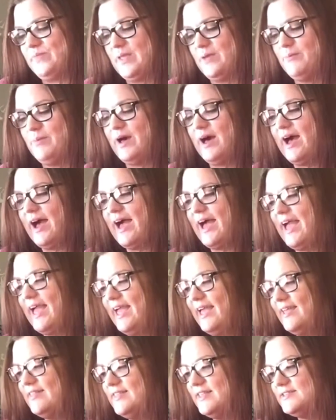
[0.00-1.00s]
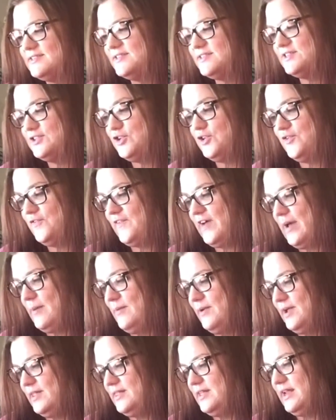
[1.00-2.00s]
but this is new
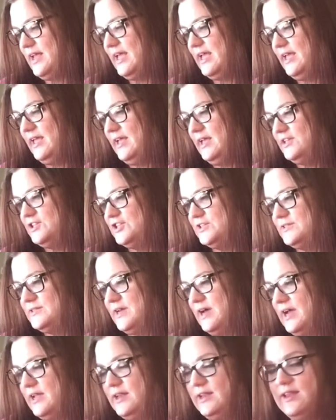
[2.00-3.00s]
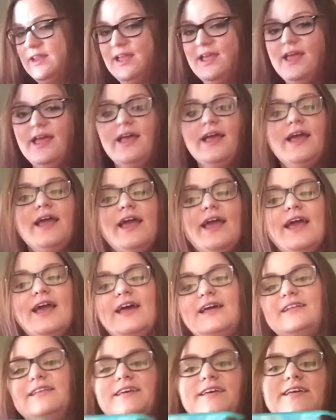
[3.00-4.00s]
fabric that I just gotten,
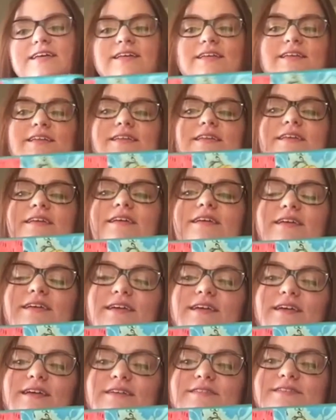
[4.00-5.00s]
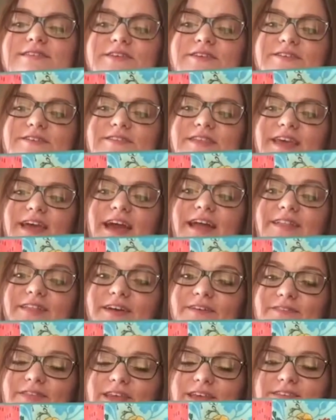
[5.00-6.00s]
and seriously, I
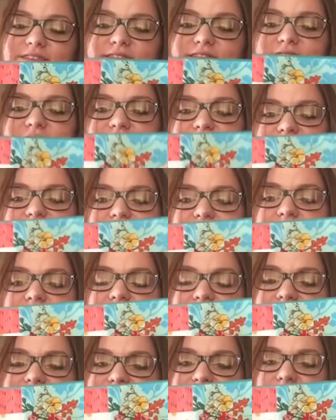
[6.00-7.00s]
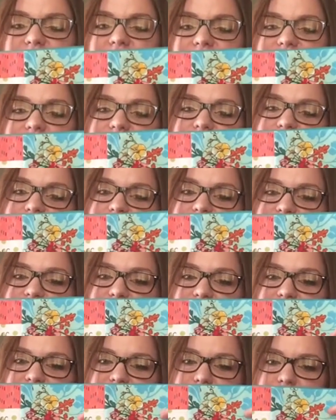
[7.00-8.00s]
love this. I still have to finish
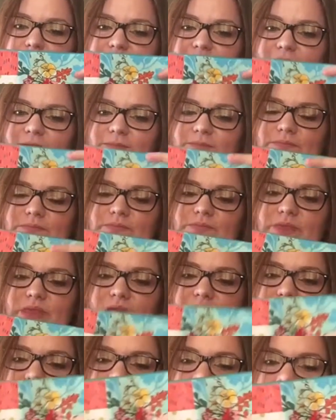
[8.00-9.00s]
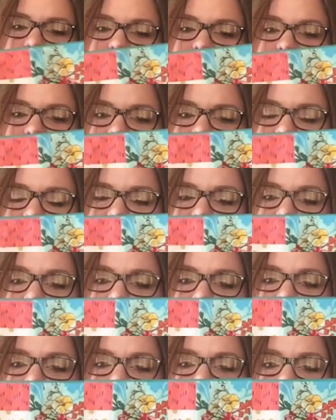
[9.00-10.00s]
sewing the bag. I only just got the
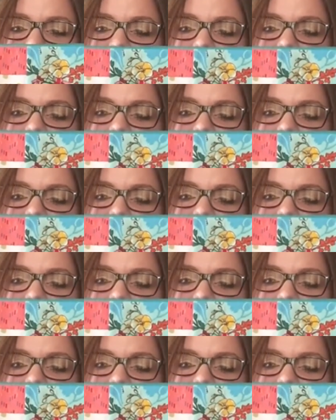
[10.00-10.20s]
zipper in.